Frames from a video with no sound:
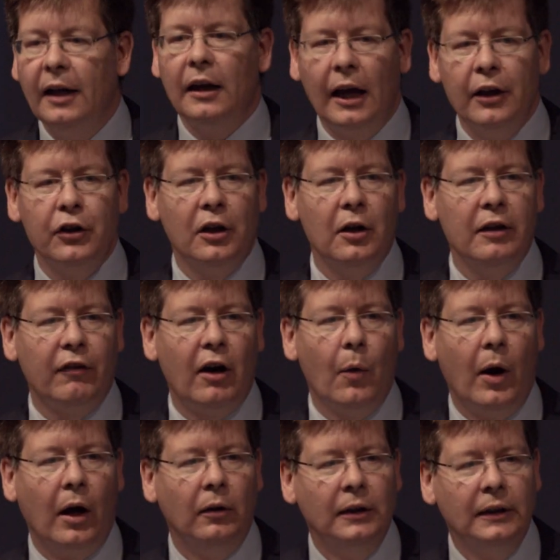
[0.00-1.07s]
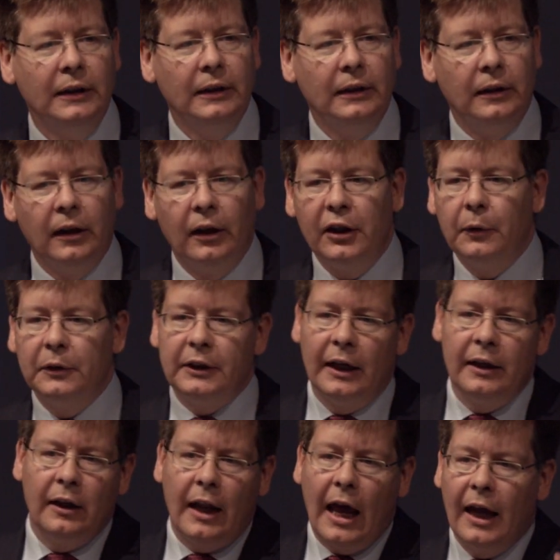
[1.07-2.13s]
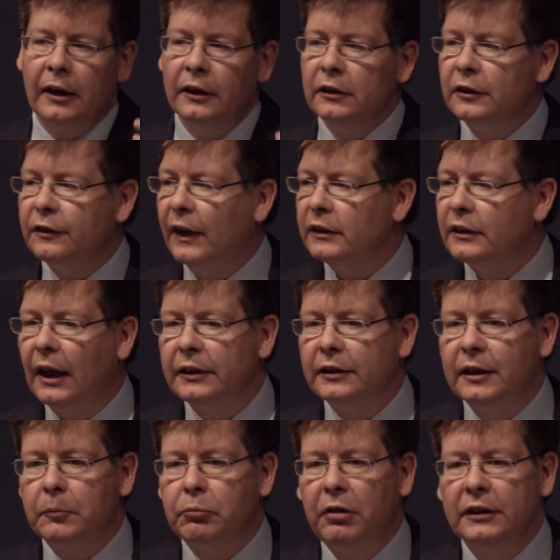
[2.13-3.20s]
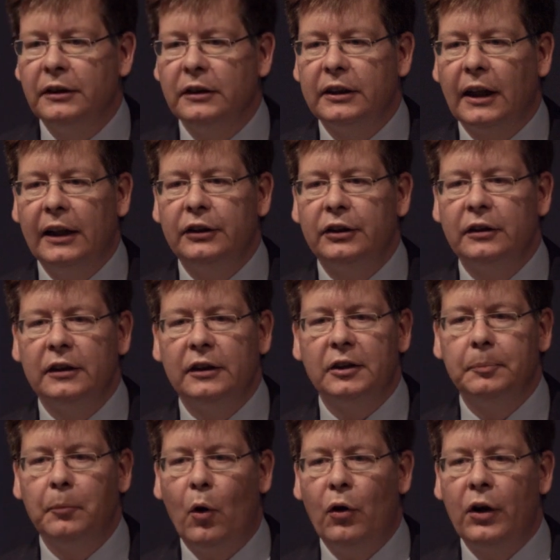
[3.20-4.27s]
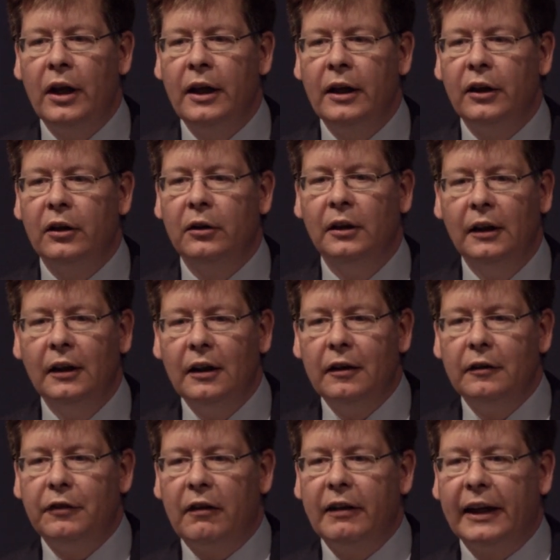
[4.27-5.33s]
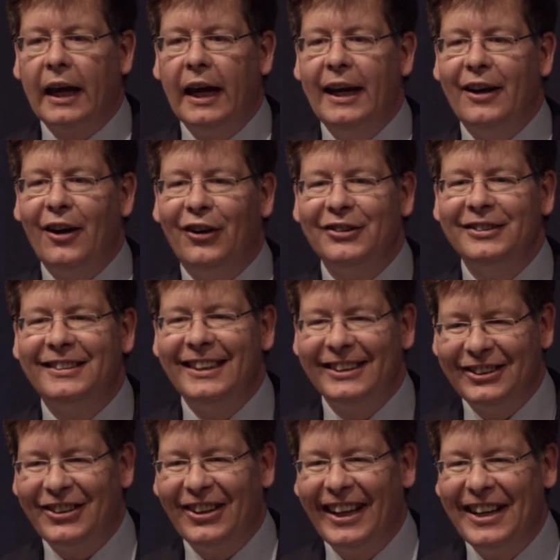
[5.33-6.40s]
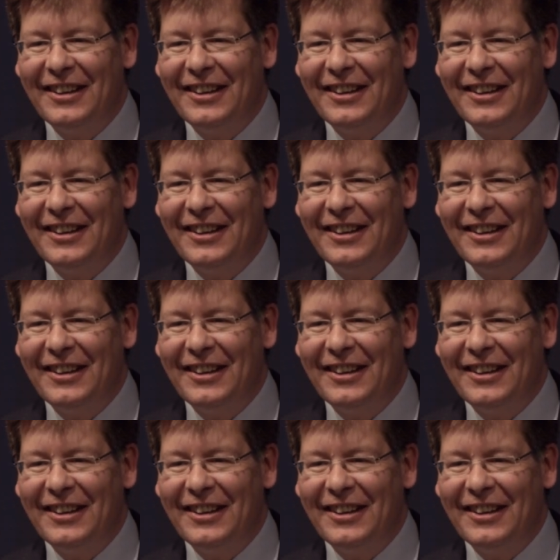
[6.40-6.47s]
And you're doing very well. You attended Helen's fantastic presentation this morning. You're very keen on digital